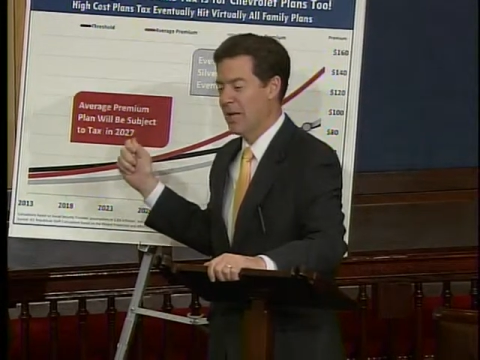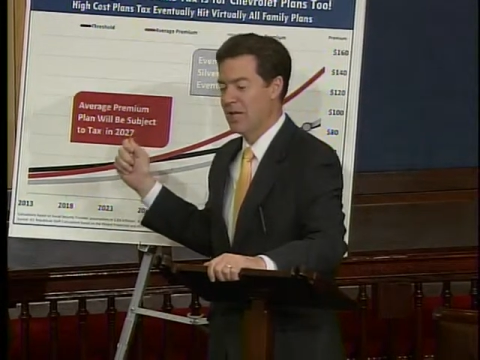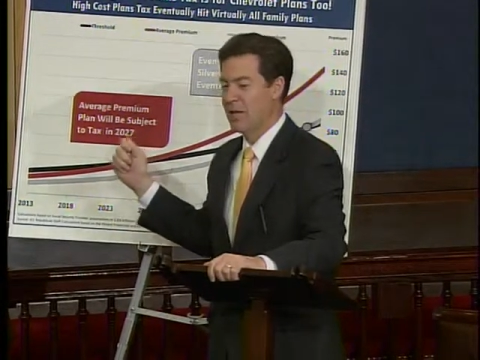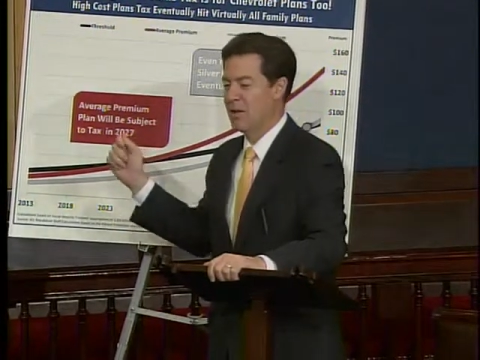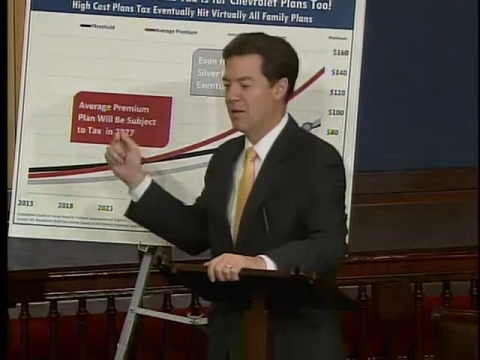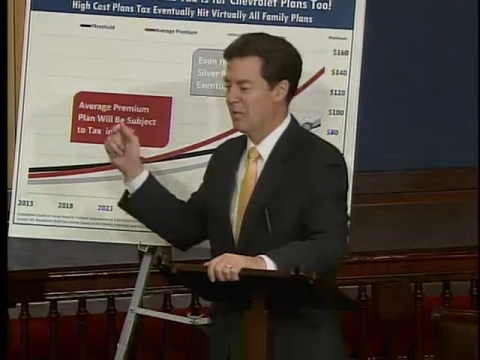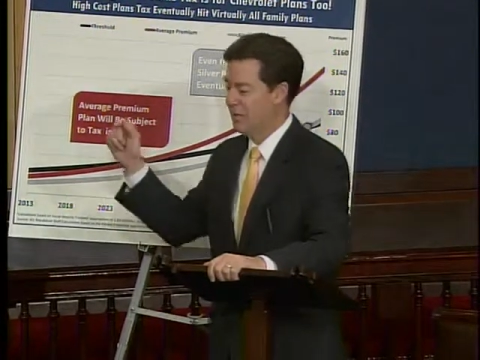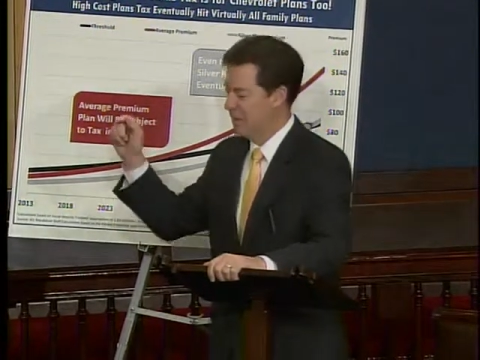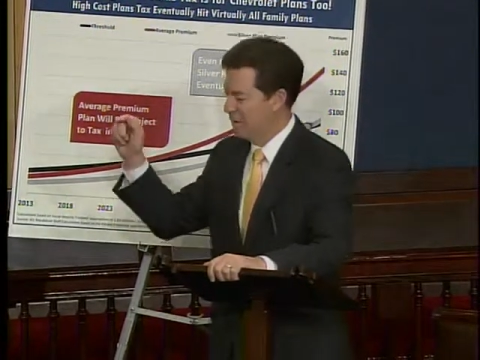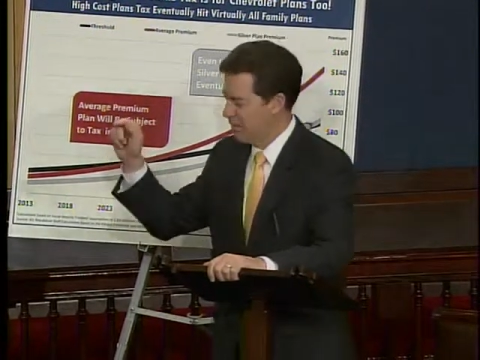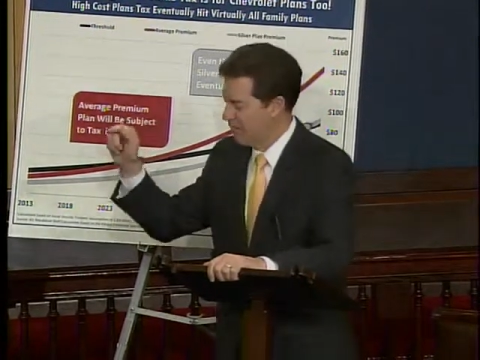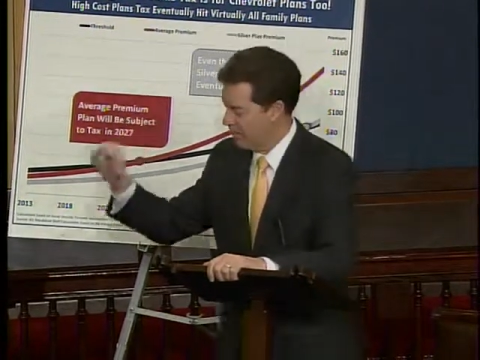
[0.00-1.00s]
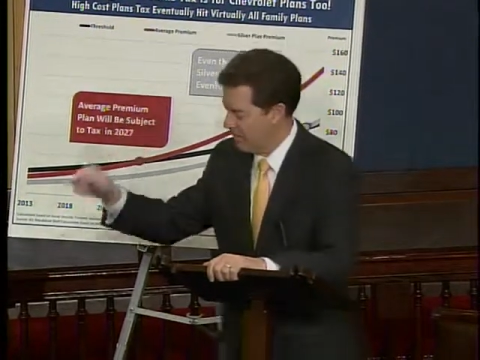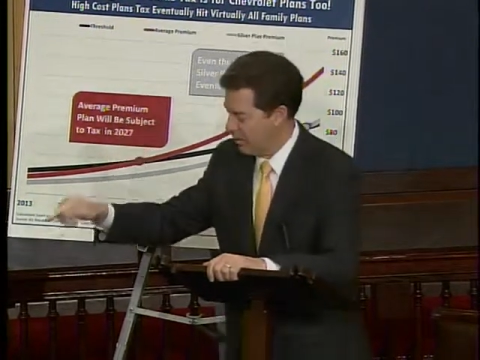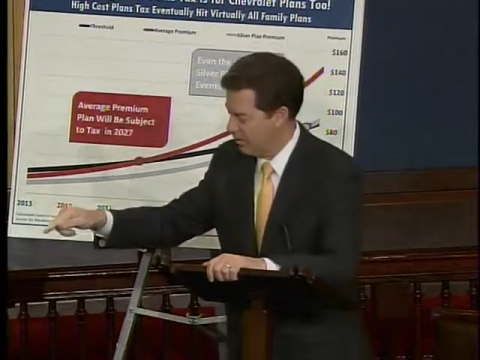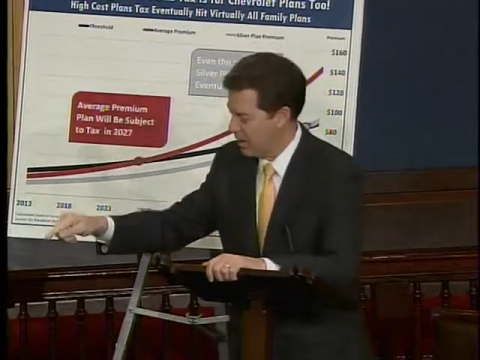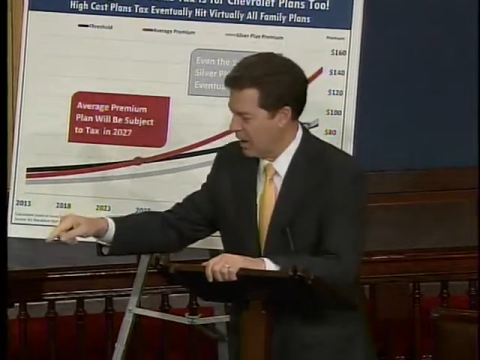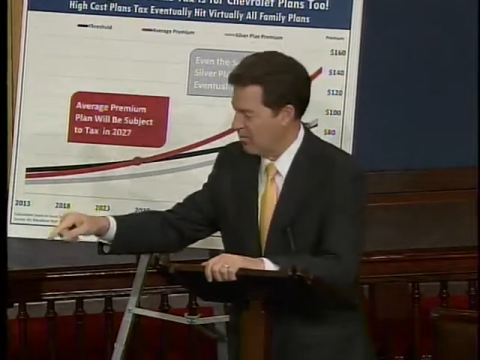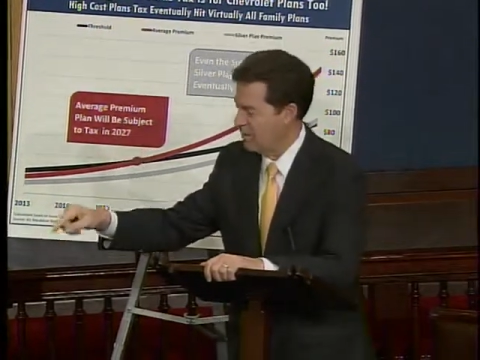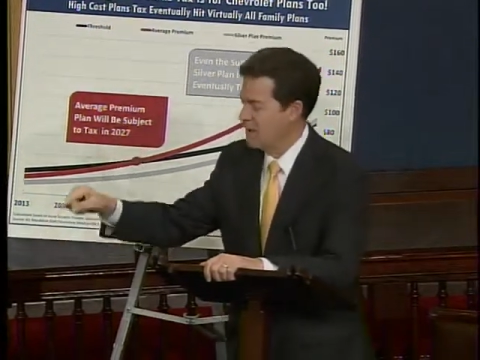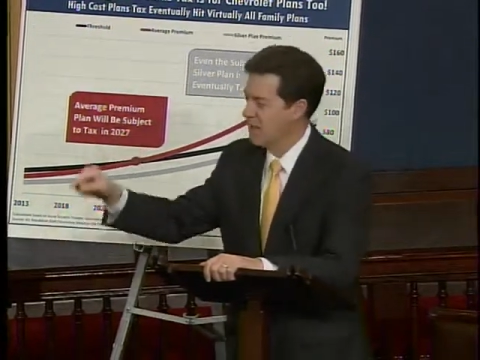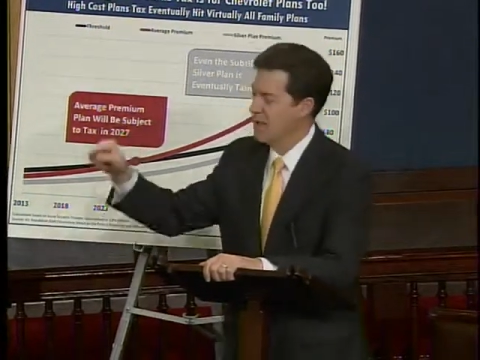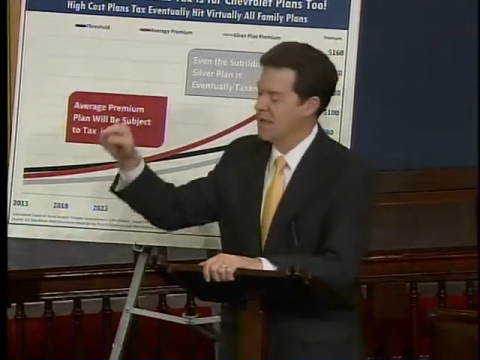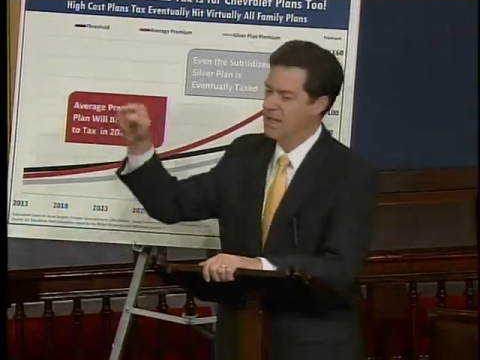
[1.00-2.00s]
and it'll be the federal
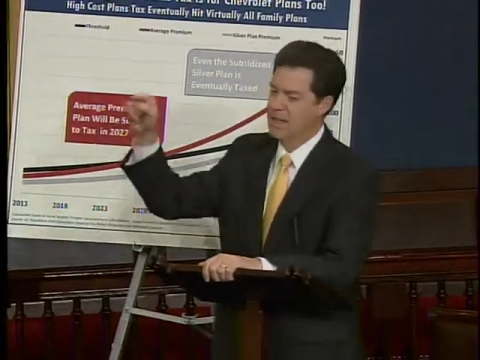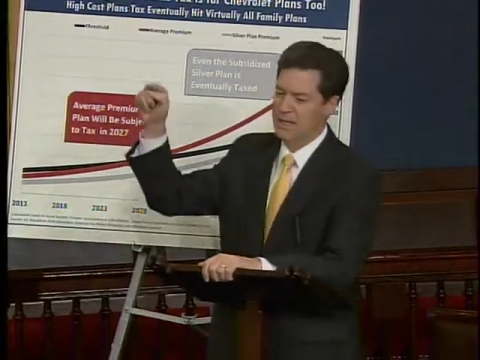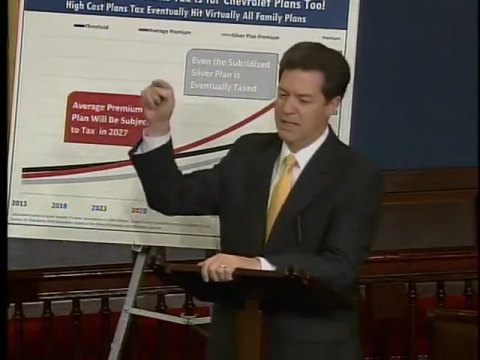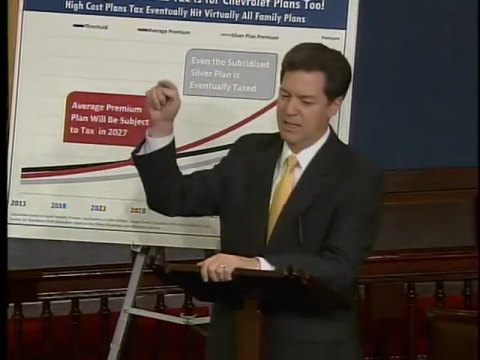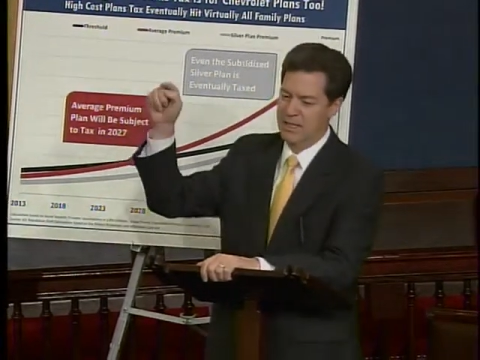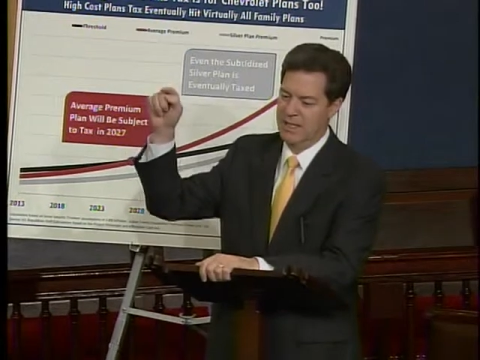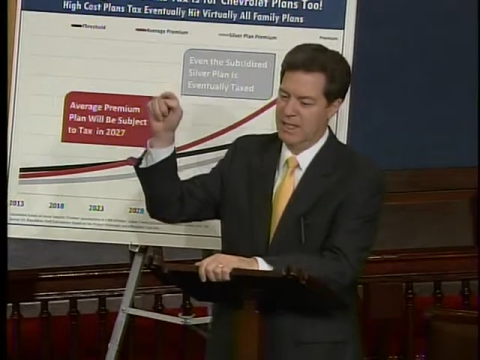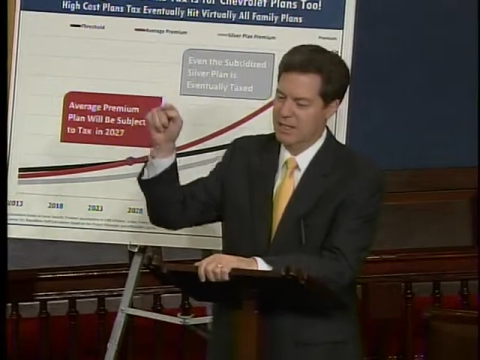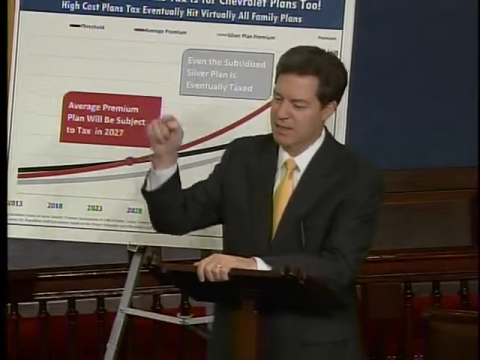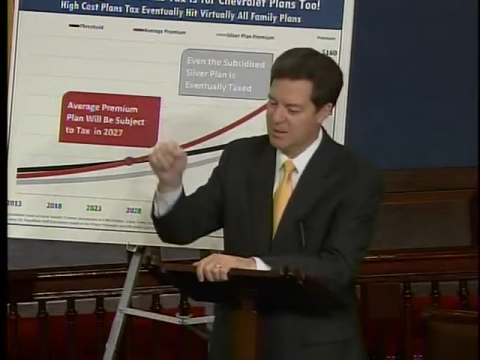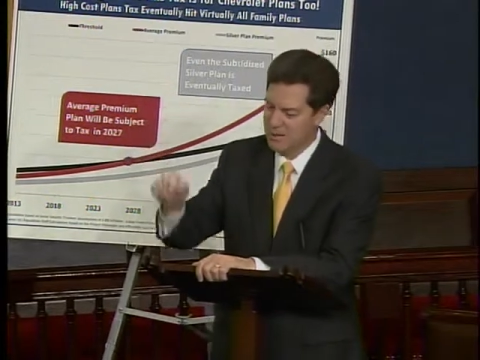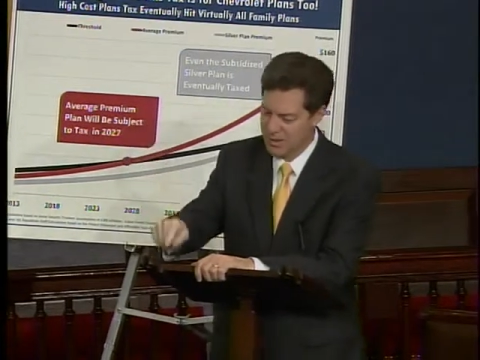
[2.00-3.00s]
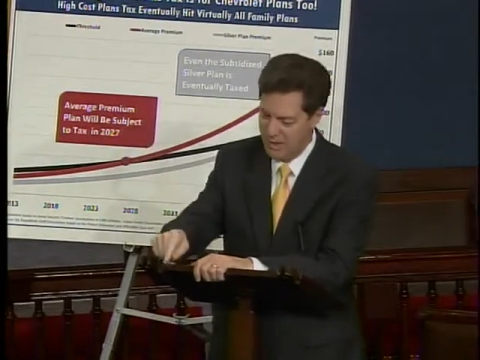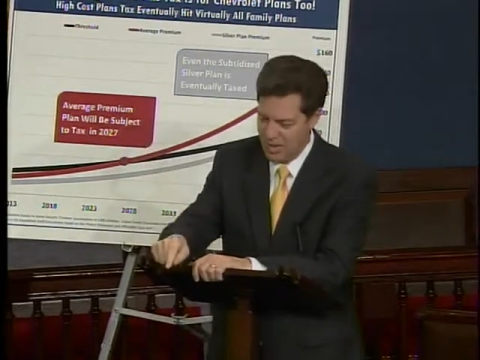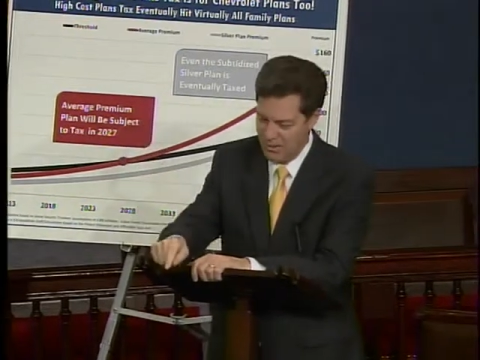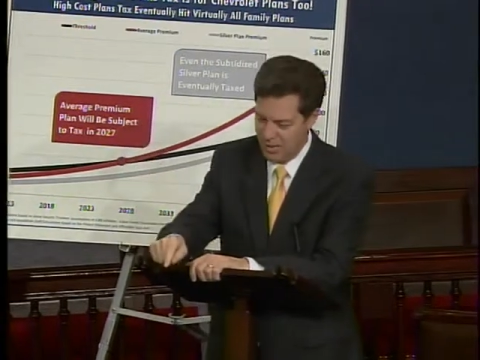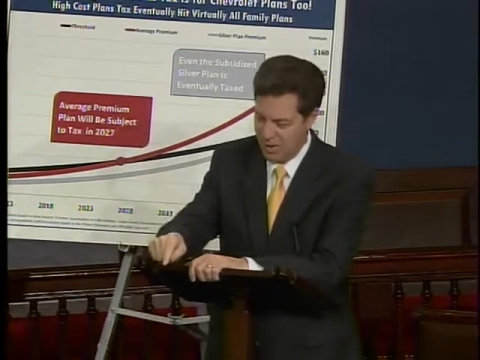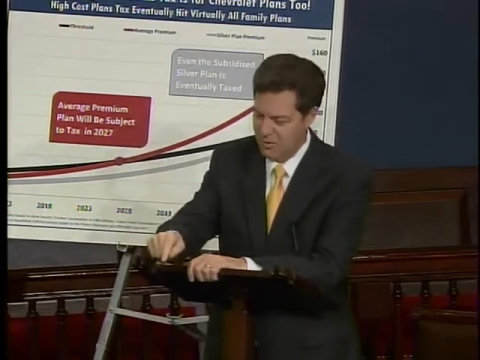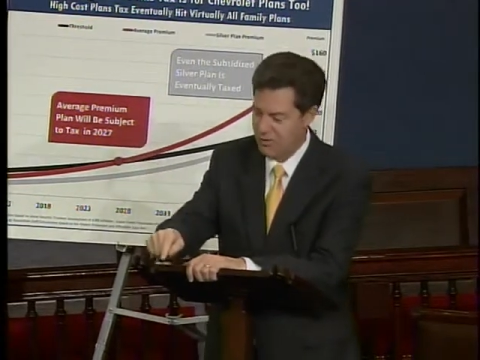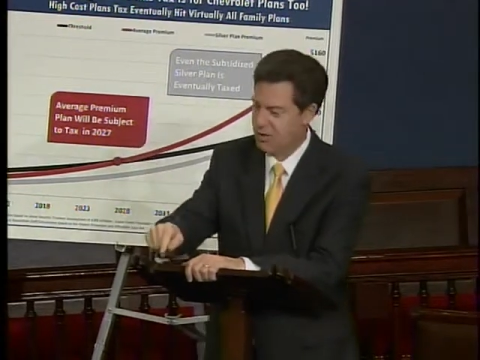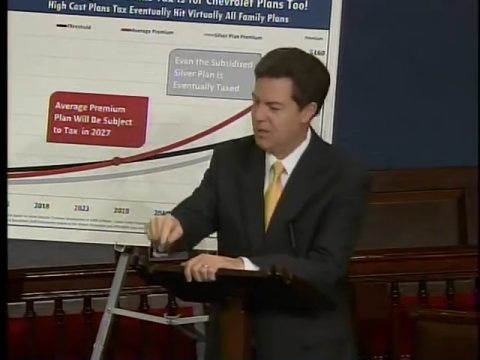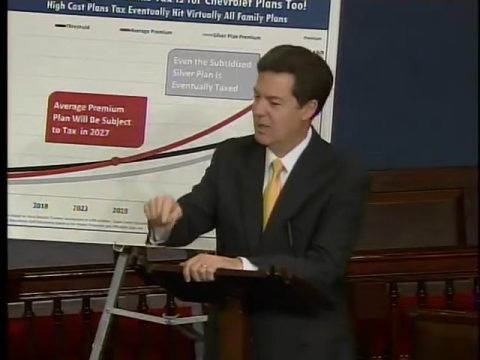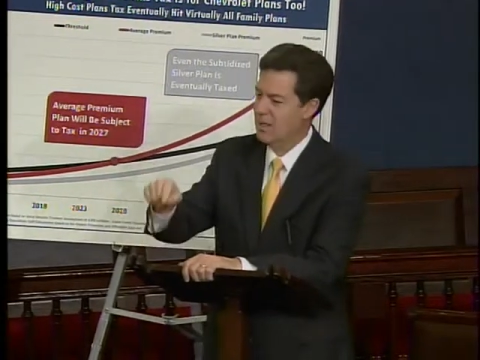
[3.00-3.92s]
government dictating in the state budget,